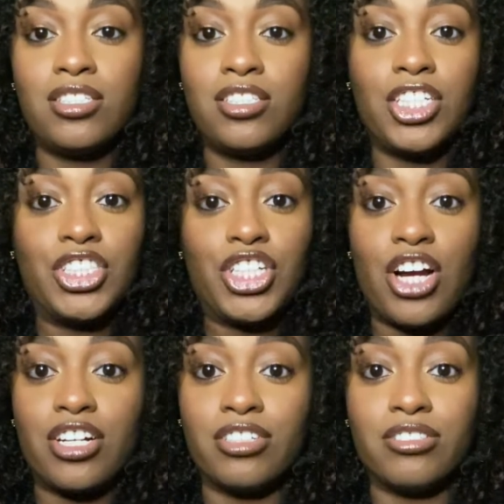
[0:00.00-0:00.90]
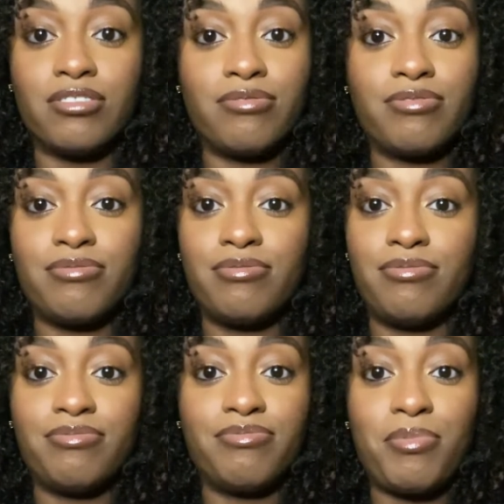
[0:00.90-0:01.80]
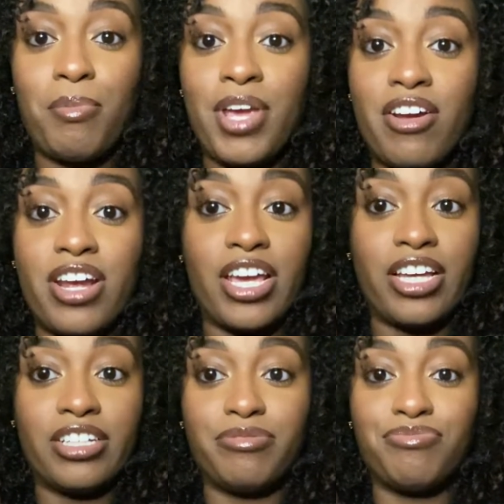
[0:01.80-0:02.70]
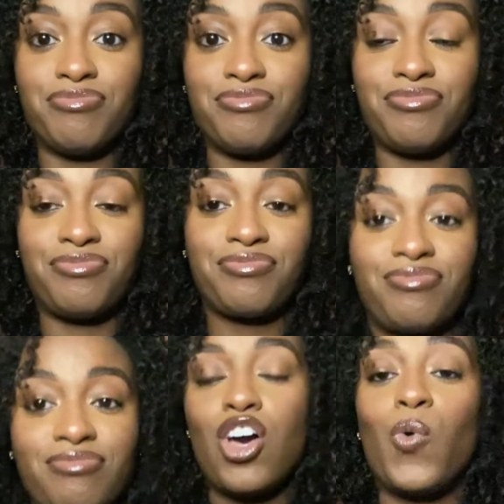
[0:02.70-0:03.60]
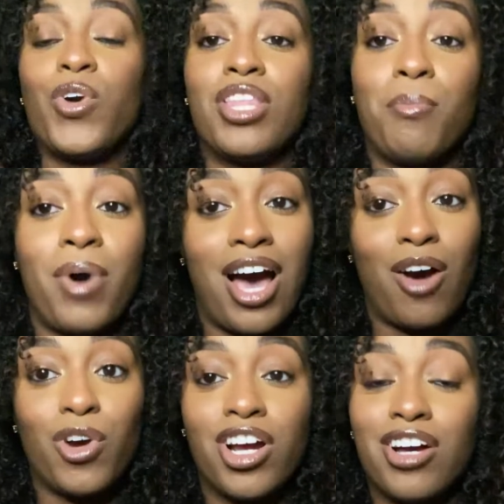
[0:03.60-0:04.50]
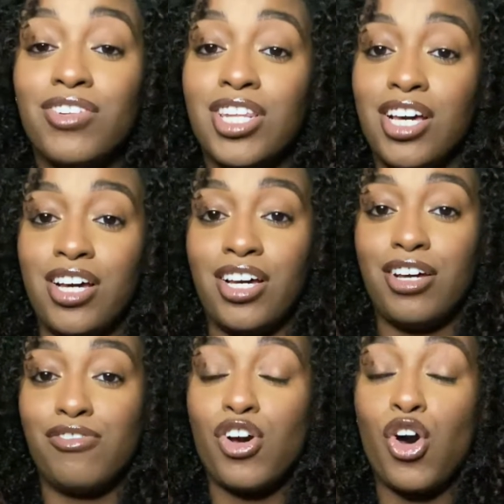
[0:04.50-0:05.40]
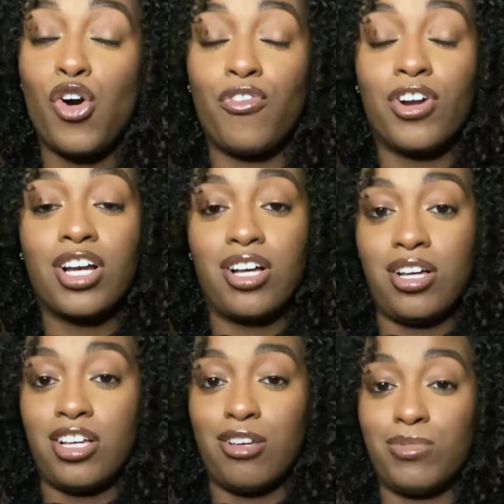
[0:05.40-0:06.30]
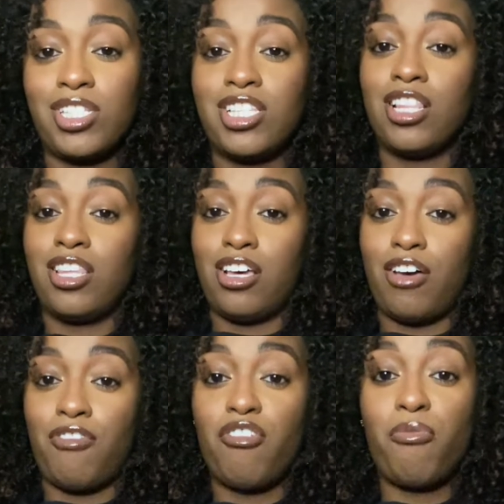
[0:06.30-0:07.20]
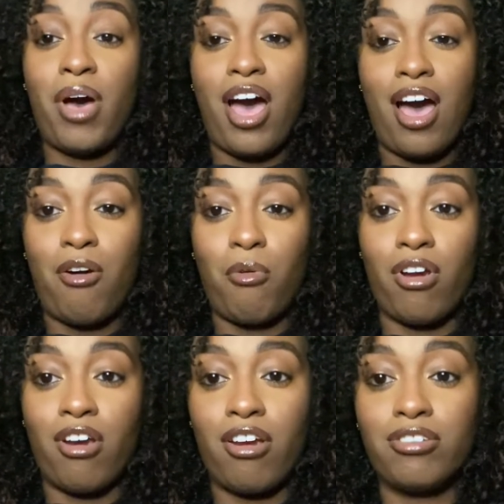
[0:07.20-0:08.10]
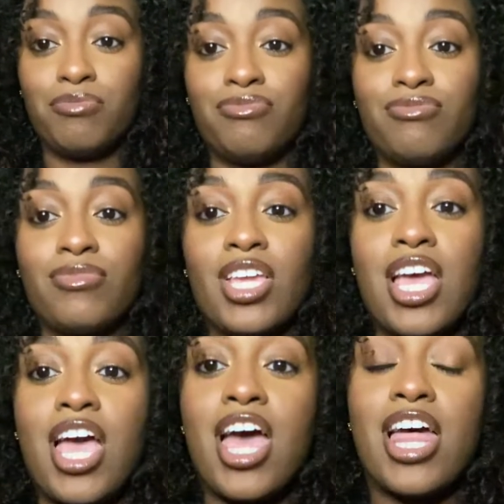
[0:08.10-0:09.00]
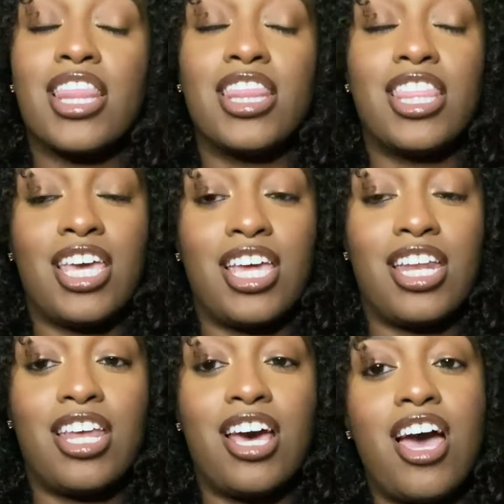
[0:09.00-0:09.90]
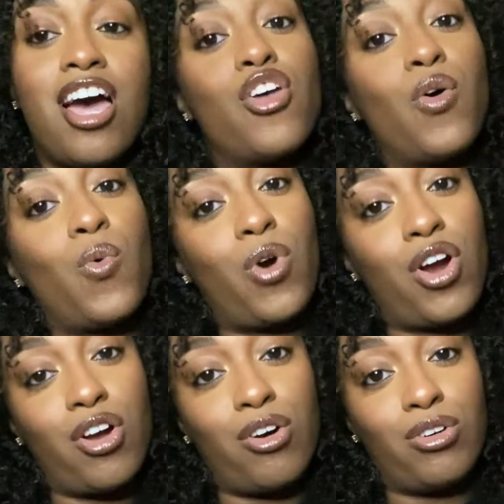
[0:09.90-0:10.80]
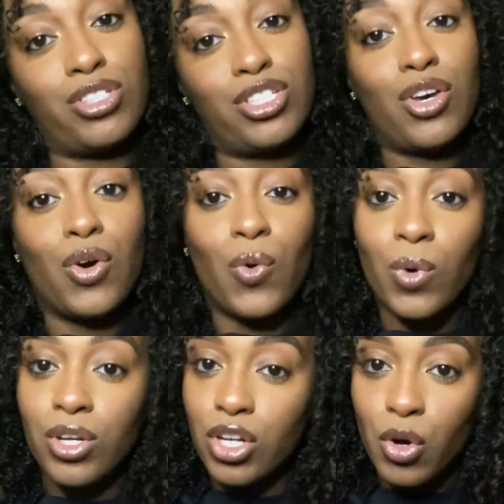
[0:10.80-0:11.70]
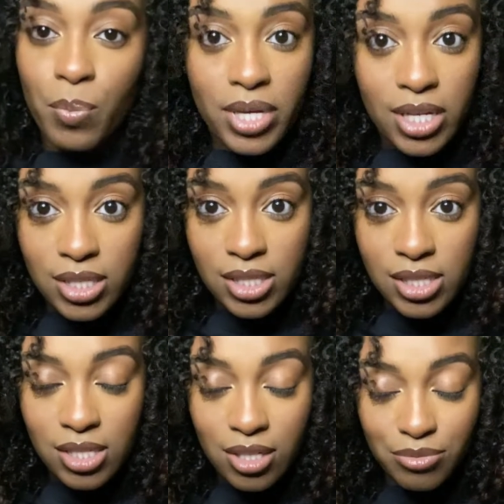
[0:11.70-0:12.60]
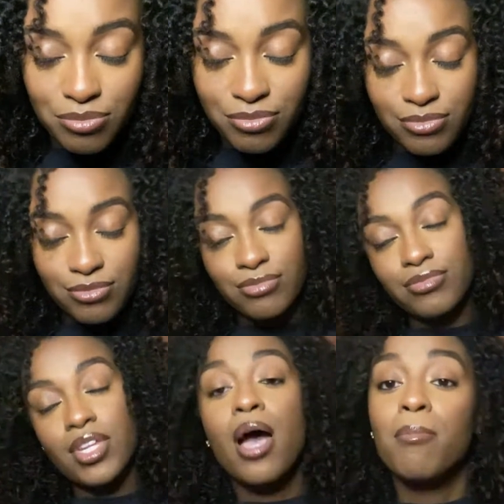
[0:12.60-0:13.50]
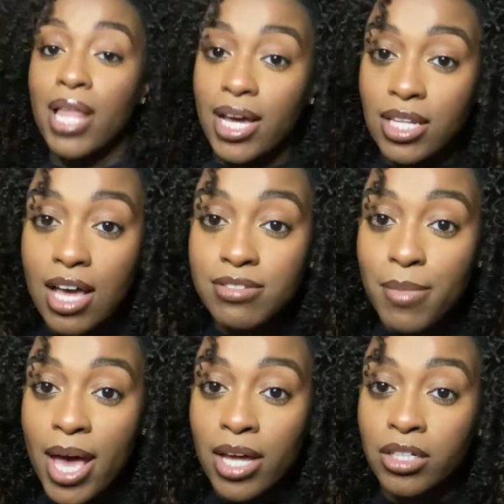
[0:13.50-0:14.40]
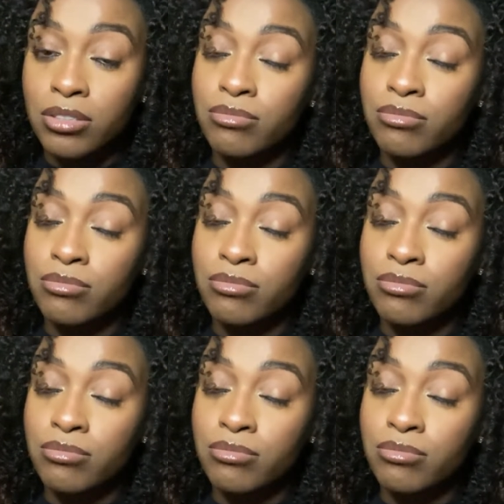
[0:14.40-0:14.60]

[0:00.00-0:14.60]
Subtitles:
the shirt, period. When the power of love overcomes the love of power, then the world will know peace. Black Lives Matter,